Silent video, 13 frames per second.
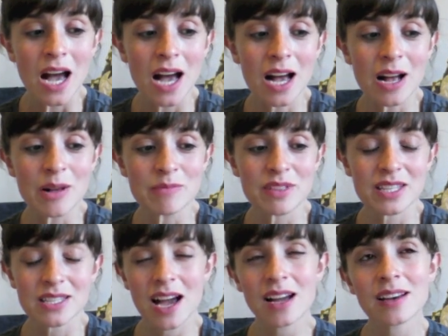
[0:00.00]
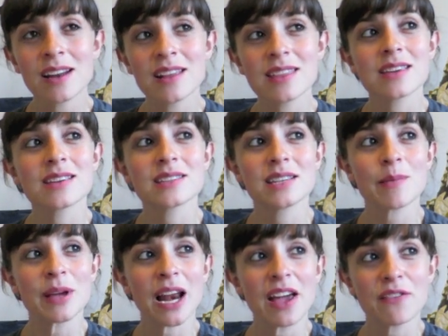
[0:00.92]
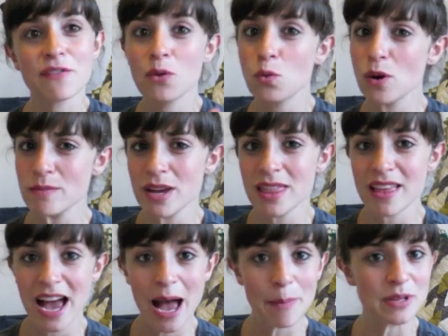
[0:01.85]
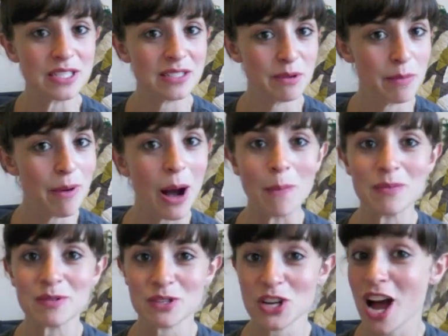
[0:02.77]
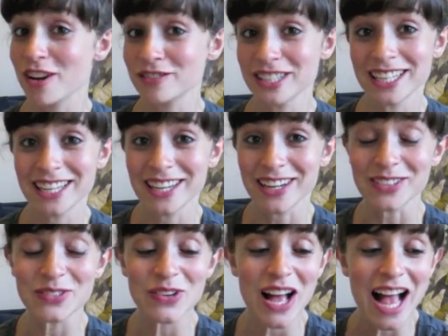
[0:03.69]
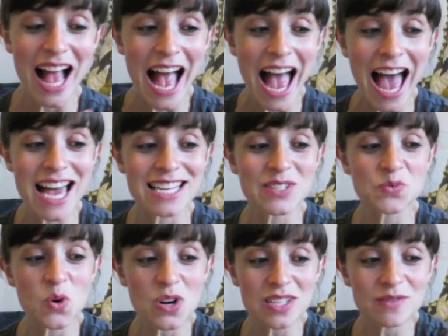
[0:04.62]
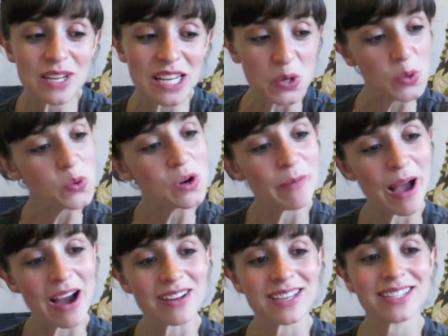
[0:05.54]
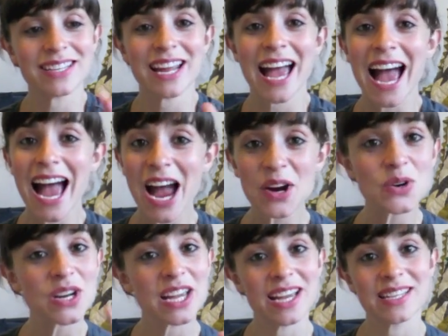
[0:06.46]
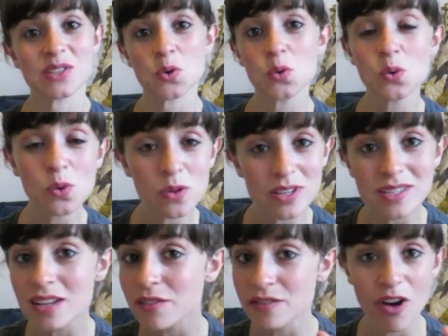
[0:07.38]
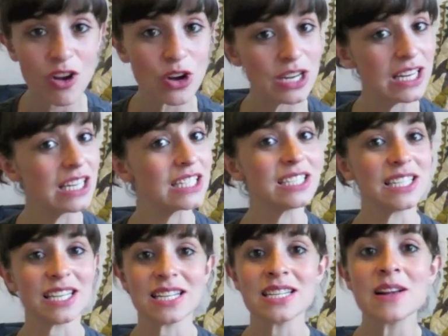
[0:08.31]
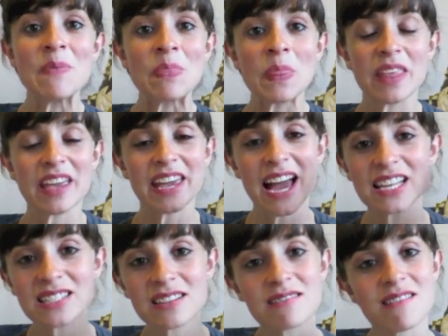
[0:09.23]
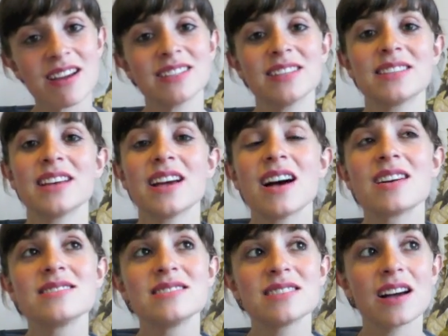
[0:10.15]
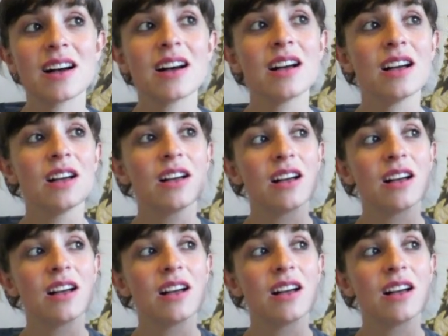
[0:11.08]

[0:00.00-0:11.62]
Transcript: The tagline, I think, is something like, for women that happen to be mums, which I really love. And what's really cool about it is that it aggregates all the stuff going on in London, then categorises it under